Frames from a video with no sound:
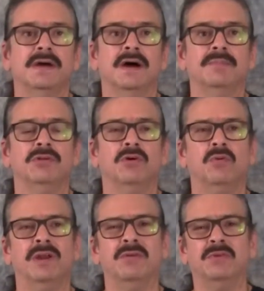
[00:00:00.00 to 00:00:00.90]
You don't
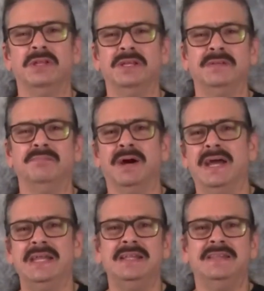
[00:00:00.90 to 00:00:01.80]
want to really
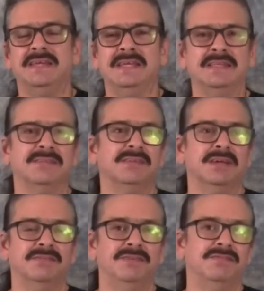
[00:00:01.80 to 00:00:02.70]
buy anything that's
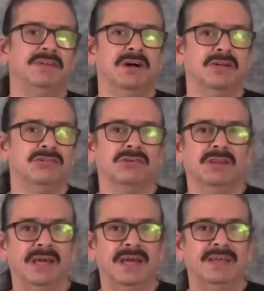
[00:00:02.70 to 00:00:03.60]
like $50 or
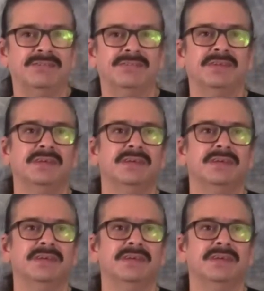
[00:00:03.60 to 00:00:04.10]
less,